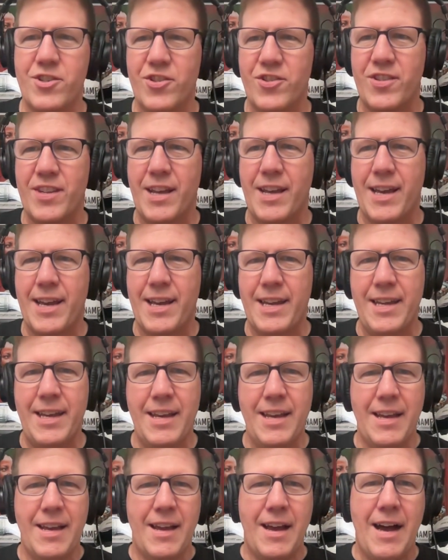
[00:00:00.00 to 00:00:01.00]
say,
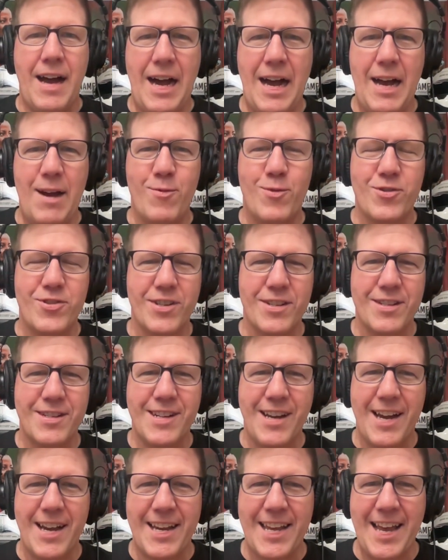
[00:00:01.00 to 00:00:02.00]
I was a
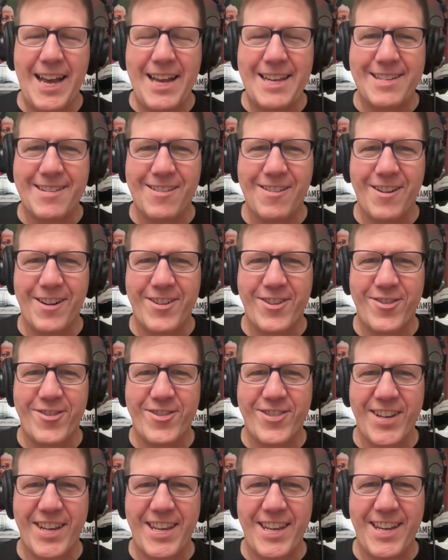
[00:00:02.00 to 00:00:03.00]
die-cast collector
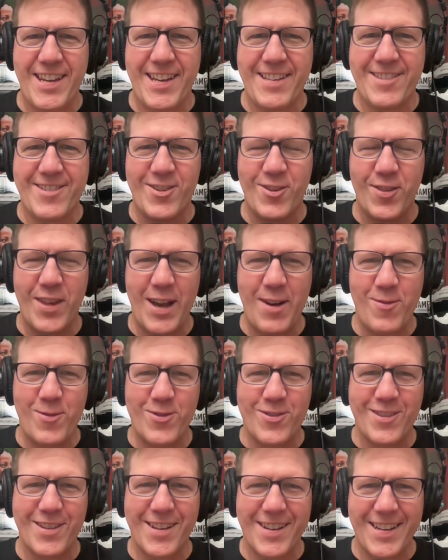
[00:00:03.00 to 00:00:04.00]
as a kid, so that
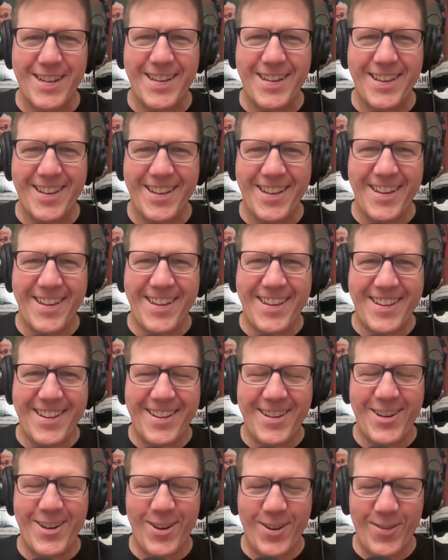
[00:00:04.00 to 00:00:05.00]
was like,
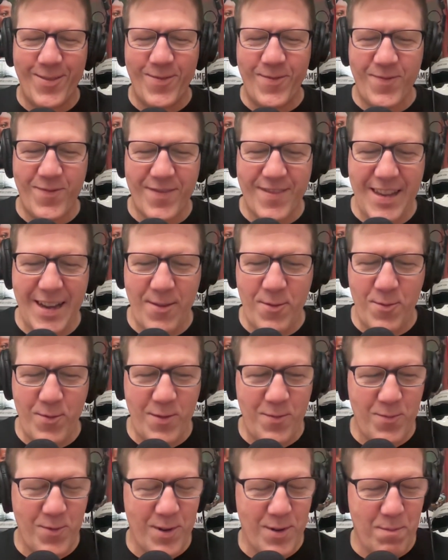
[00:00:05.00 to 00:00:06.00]
that
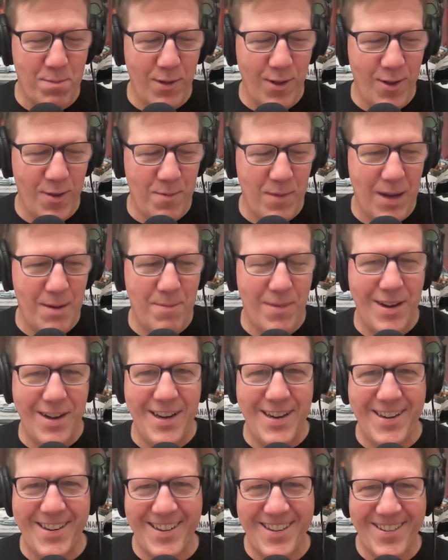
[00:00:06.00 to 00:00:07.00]
would have blown my
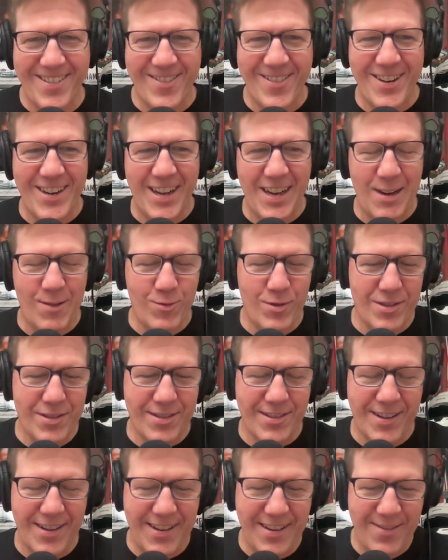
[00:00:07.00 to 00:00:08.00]
mind when I
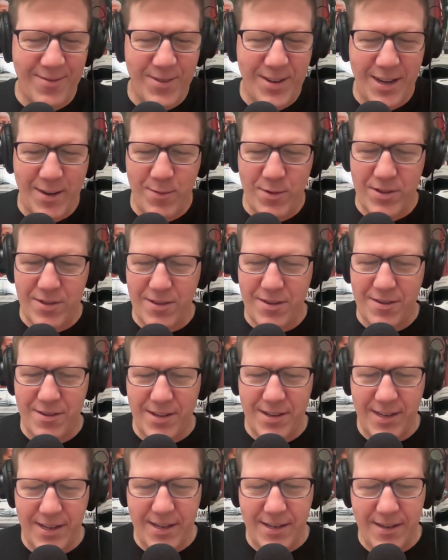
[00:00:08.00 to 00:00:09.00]
was
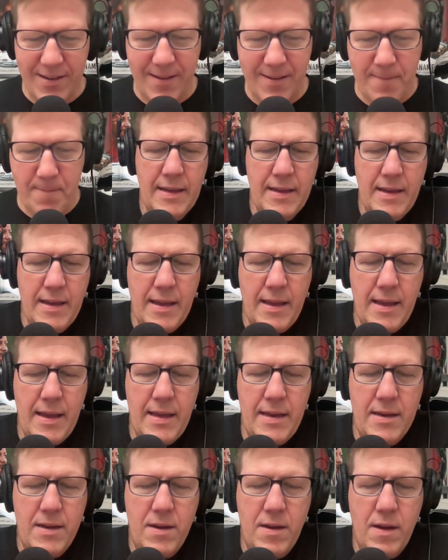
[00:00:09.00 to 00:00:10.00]
13.
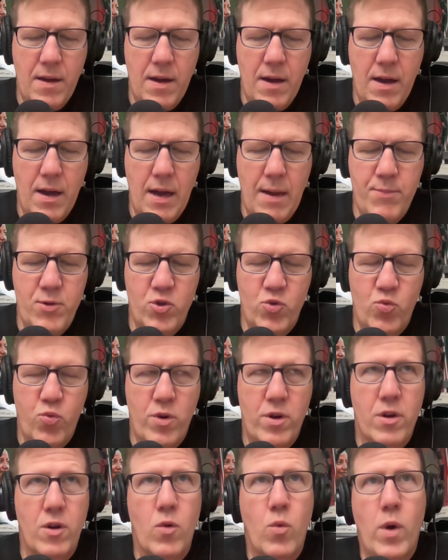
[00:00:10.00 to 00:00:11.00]
And I'm just
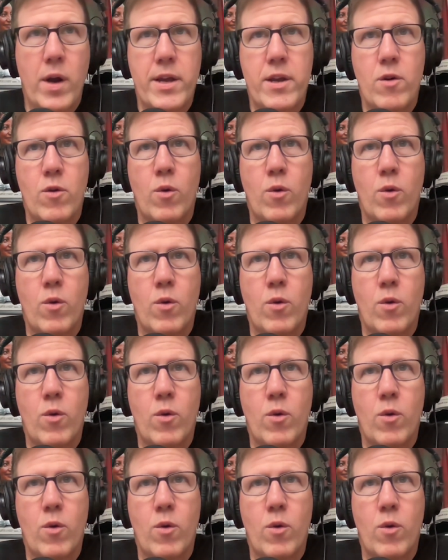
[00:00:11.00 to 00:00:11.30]
wondering what your